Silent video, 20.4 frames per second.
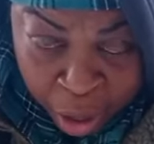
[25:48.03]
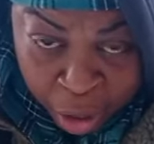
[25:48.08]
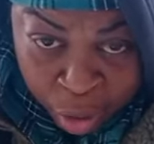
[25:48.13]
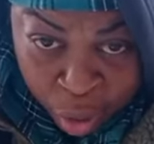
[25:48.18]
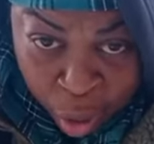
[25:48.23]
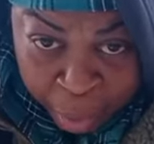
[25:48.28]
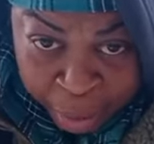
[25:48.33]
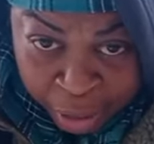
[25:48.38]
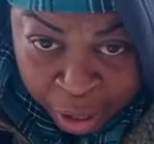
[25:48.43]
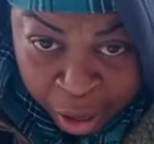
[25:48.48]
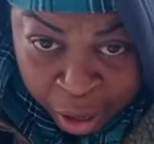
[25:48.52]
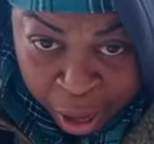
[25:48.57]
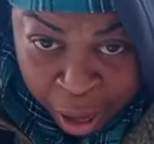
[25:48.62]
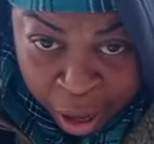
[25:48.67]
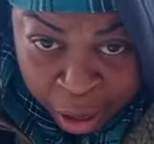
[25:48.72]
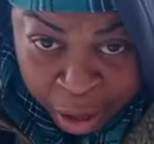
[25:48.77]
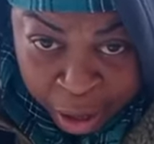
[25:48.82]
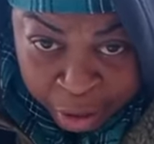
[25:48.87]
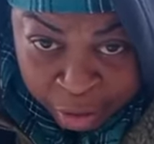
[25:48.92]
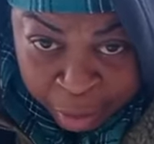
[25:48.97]
I think
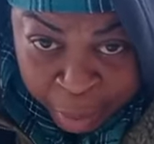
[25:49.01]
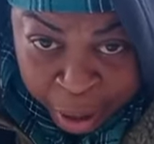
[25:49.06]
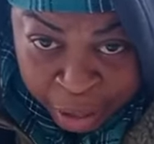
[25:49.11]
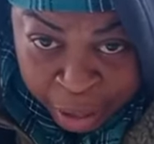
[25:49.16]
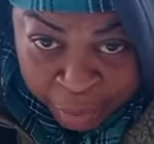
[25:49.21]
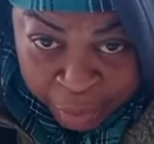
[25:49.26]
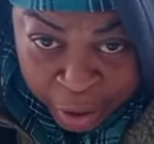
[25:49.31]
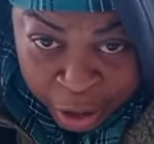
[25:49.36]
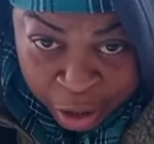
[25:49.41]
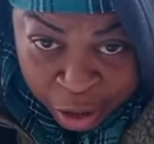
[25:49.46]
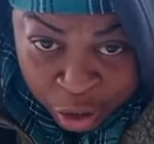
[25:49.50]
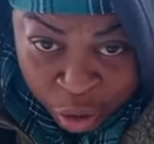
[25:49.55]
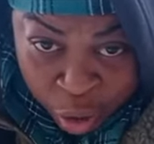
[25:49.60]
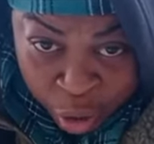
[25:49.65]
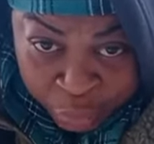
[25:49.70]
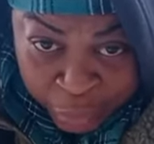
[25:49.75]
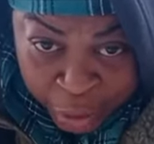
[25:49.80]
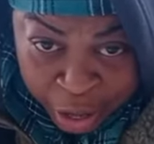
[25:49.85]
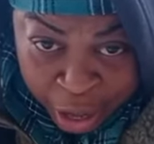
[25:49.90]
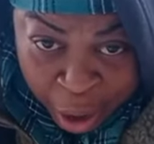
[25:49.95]
Elizabeth, if I know
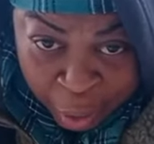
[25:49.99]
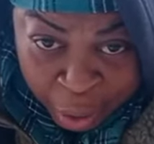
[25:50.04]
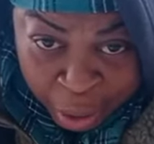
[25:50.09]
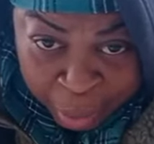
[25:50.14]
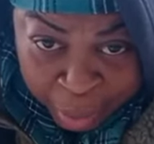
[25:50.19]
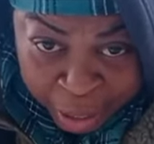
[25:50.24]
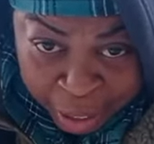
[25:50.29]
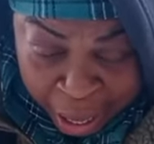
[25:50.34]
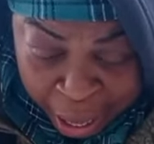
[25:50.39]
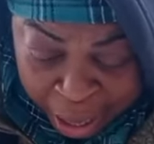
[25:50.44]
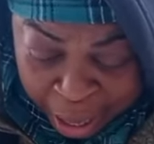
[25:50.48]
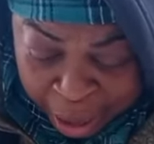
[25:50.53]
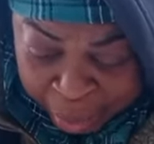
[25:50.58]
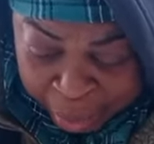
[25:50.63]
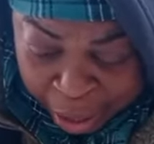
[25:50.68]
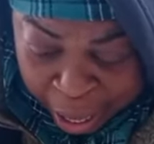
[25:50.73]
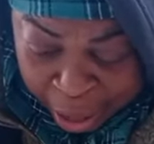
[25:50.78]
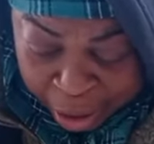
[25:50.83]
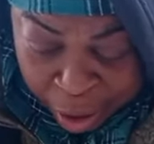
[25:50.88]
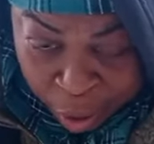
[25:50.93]
you, if I hear one of my girl,
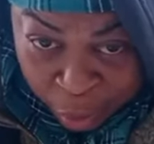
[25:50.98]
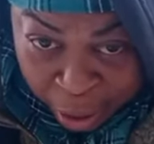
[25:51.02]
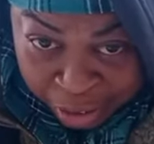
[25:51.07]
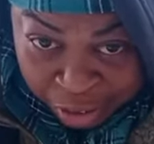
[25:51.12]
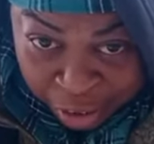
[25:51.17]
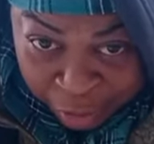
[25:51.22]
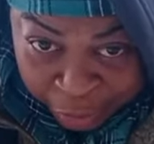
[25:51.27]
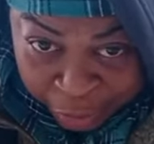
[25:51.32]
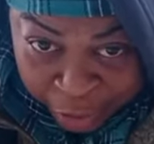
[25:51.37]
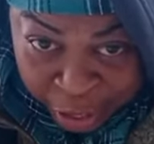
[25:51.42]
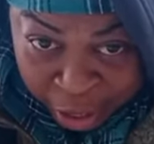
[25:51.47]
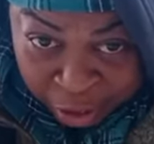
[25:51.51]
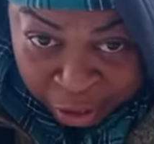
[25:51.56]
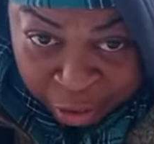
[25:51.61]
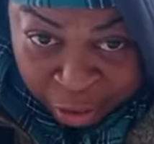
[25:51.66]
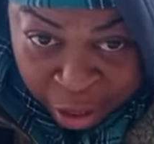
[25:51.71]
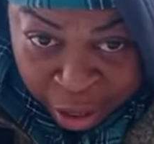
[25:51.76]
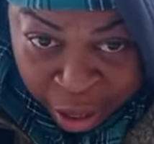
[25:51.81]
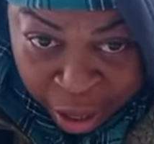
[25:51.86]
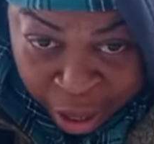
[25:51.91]
them girl, no watch your
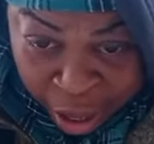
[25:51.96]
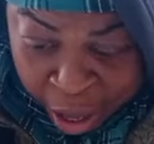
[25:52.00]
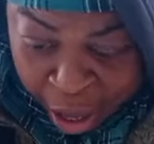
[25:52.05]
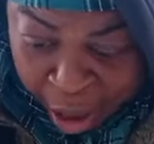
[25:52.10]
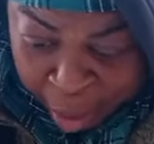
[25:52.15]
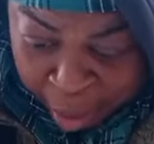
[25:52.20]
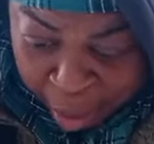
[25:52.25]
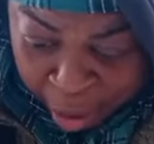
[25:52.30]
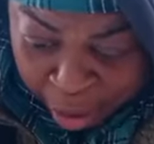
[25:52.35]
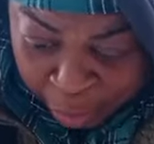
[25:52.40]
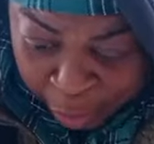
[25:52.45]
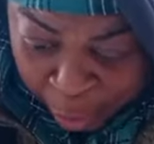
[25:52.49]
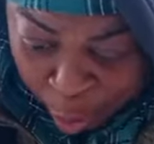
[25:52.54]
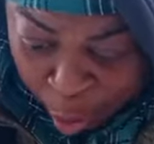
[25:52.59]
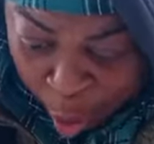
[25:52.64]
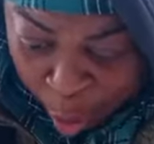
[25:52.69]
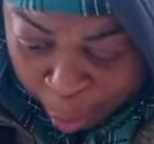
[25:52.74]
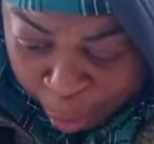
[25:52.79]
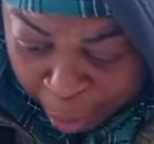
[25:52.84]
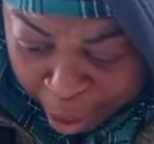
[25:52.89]
face. But if you
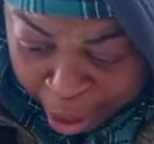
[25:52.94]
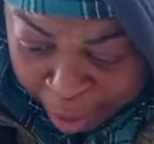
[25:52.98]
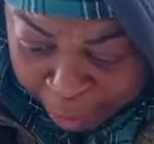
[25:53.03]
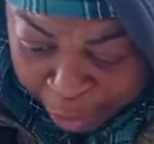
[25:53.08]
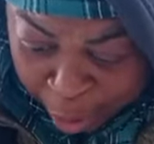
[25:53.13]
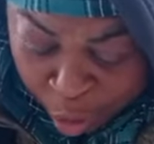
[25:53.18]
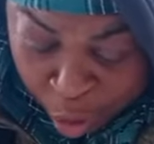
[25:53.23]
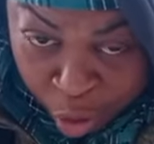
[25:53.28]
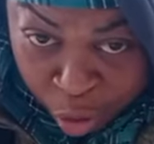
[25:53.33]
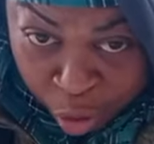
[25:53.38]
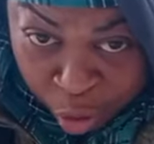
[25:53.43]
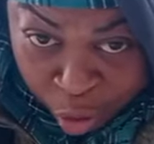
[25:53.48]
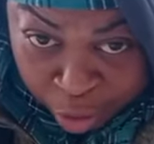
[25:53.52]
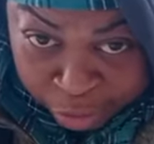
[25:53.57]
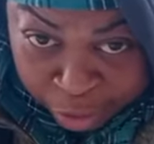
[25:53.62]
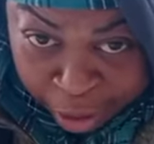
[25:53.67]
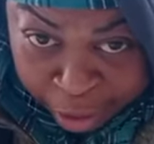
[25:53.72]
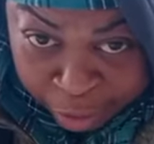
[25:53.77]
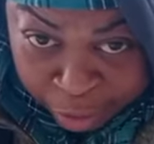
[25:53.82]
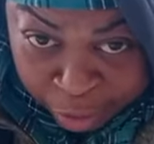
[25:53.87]
come pray, if you come
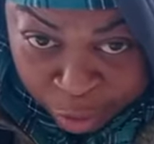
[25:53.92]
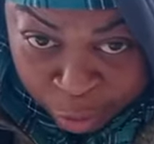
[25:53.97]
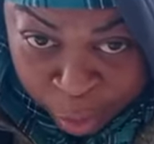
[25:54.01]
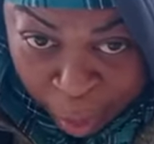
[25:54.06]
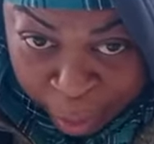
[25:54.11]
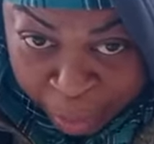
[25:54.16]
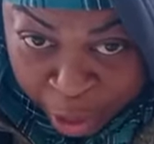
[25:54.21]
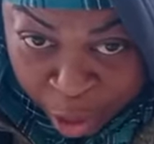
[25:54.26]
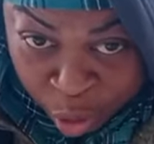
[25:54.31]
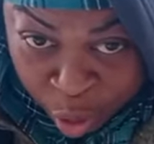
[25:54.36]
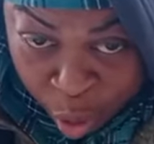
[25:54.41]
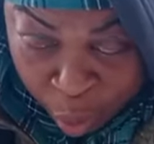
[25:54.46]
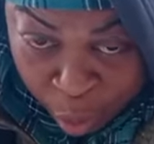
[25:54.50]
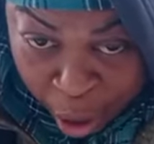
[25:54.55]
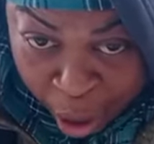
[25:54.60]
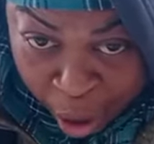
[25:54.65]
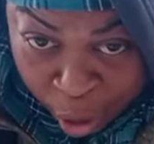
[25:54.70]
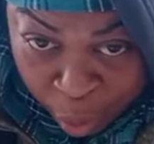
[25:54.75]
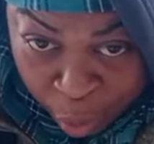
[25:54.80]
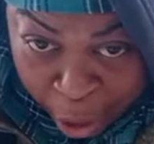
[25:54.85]
cuss and disrespect me, I know
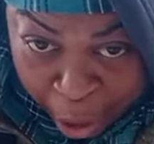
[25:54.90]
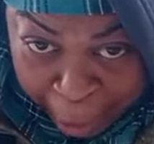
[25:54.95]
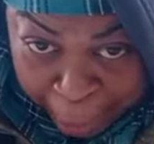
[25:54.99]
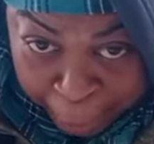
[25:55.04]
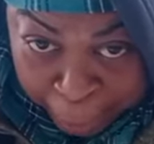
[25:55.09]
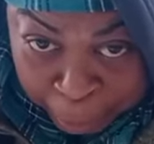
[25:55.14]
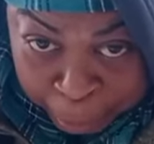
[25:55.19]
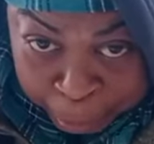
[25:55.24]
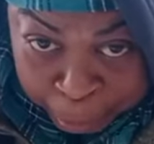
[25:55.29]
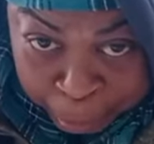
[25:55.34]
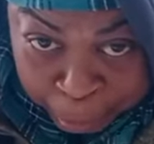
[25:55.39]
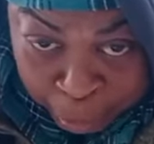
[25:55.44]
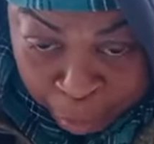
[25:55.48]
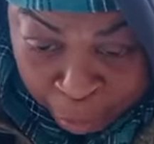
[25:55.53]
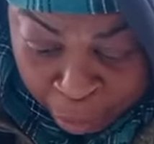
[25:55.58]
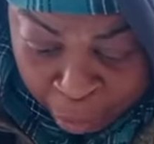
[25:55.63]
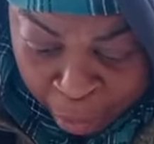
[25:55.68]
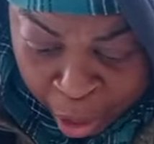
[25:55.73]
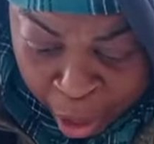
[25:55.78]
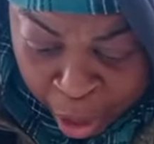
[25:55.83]
what I go on.
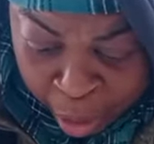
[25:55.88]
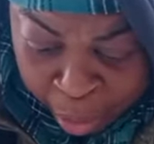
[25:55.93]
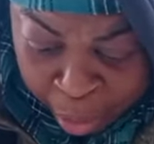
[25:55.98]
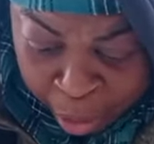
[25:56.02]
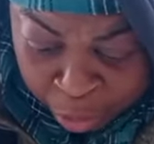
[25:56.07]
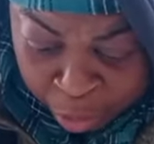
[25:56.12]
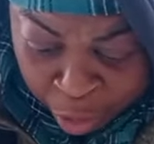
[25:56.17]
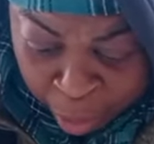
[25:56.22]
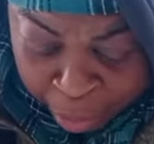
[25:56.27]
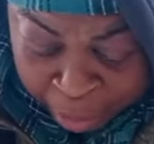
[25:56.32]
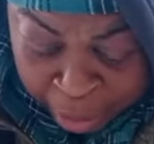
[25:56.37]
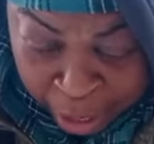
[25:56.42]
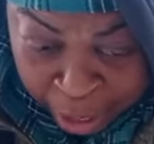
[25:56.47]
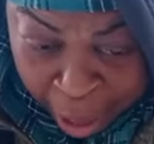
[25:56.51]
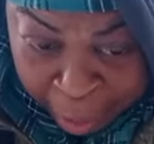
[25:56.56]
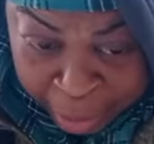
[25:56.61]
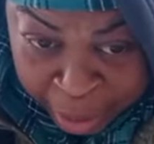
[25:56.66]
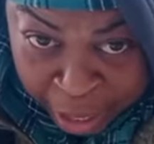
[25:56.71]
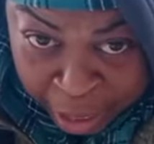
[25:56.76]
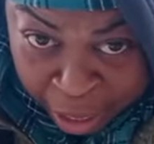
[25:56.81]
But it's
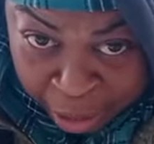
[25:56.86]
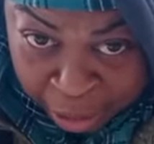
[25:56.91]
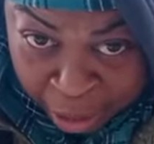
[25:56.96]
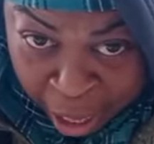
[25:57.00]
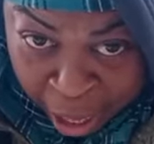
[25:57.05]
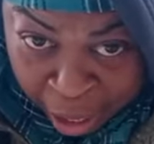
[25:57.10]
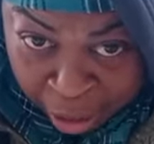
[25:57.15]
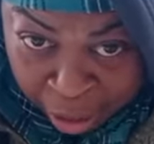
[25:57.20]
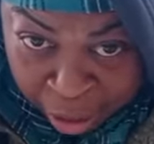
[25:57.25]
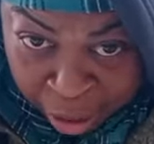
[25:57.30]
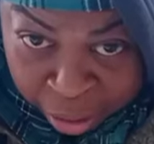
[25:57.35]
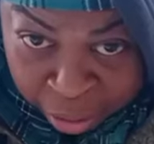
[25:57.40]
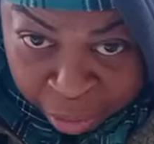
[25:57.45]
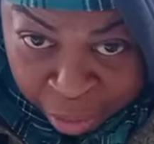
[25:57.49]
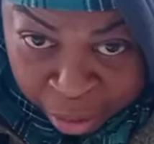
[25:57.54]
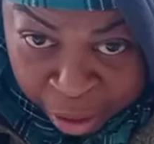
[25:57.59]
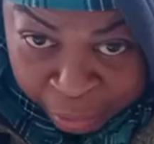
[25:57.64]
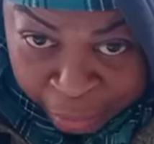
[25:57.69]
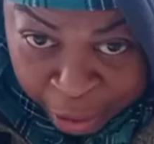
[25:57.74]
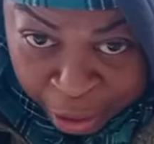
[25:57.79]
something I'm here to talk.
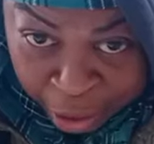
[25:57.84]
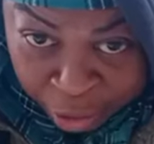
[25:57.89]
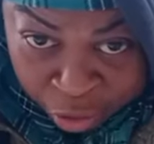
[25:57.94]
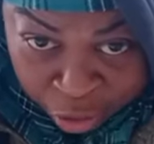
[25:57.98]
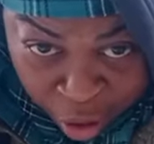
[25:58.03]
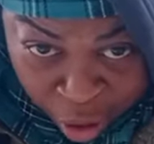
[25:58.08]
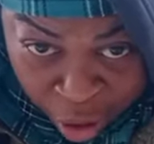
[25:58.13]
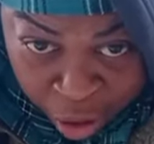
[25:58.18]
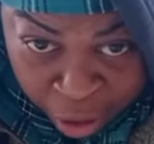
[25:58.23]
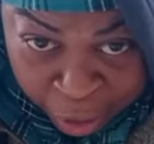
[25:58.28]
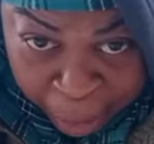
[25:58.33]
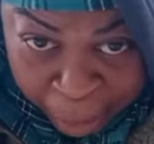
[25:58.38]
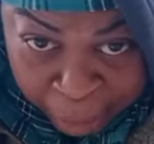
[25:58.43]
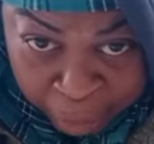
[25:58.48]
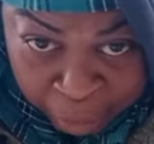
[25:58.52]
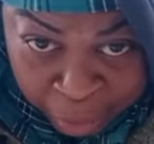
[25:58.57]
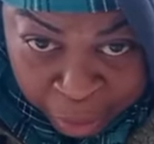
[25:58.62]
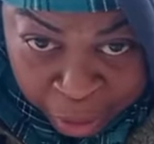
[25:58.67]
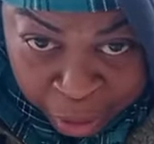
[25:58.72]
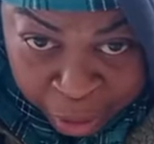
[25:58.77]
But if I know so,
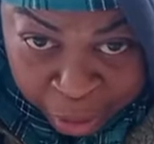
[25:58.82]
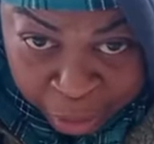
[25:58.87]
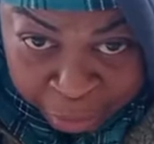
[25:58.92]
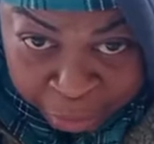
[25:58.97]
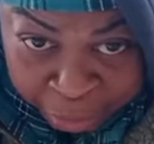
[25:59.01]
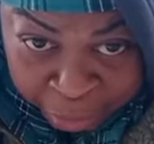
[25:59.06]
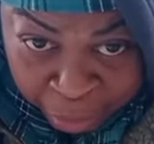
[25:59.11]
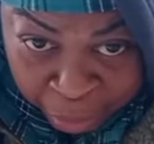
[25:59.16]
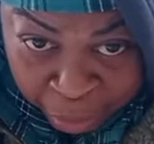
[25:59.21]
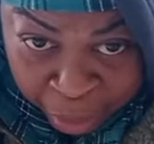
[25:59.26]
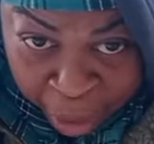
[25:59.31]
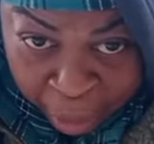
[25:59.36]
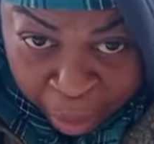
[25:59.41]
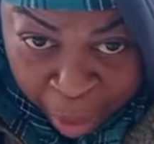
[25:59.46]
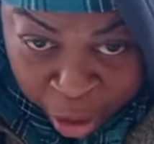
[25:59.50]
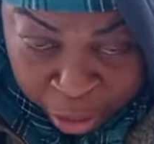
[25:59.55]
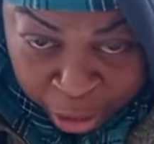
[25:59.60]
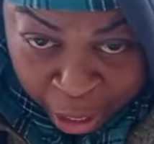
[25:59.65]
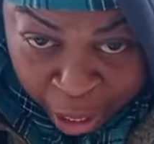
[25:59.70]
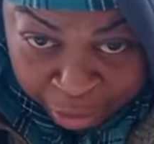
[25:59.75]

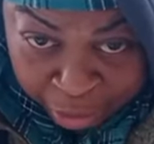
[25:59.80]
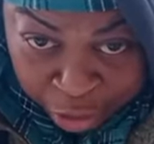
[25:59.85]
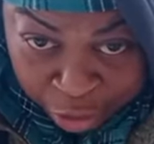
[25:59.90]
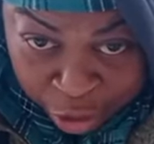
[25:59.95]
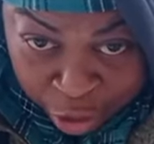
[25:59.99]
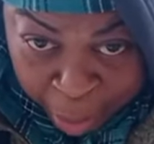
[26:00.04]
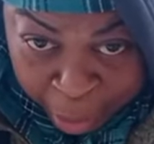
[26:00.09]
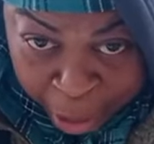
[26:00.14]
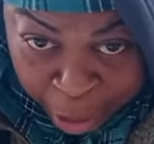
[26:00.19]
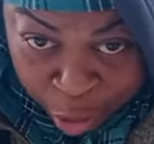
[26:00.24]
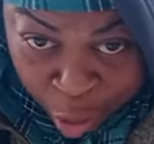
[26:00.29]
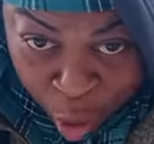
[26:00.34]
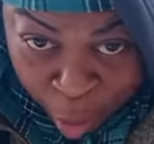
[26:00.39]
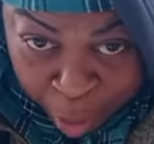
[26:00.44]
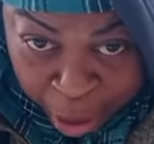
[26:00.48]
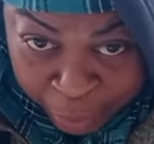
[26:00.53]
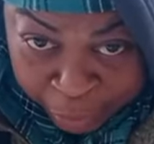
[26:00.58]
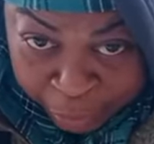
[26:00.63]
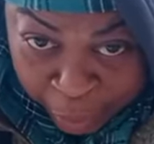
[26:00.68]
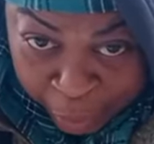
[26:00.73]
but I say she don't make
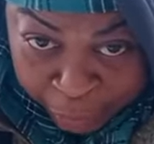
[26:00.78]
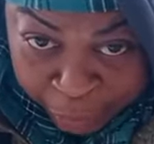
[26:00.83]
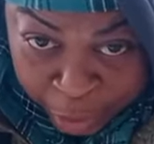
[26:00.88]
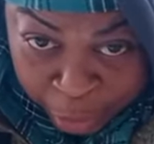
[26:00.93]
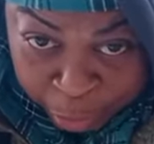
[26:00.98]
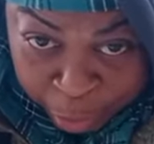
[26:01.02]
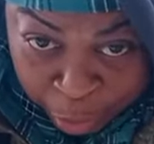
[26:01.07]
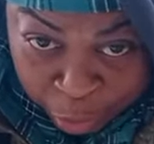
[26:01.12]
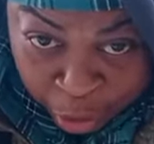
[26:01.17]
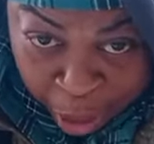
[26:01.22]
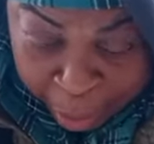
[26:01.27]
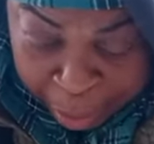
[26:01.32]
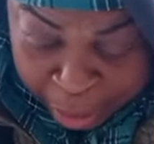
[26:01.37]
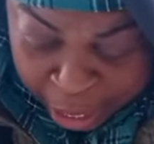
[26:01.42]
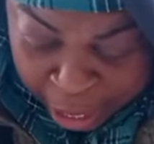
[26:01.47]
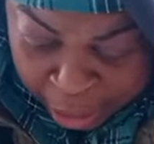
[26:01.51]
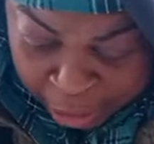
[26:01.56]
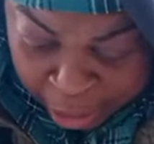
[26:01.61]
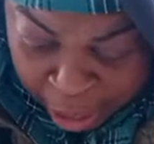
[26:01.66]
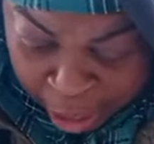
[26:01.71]
no money from Facebook, so I'm
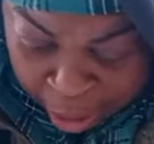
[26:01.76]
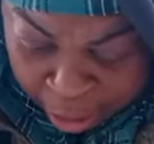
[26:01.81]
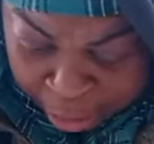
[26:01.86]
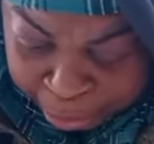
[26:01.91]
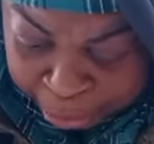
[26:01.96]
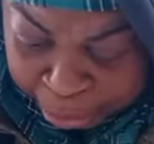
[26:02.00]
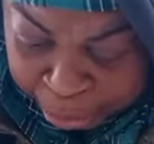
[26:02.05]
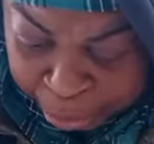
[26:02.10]
here to talk.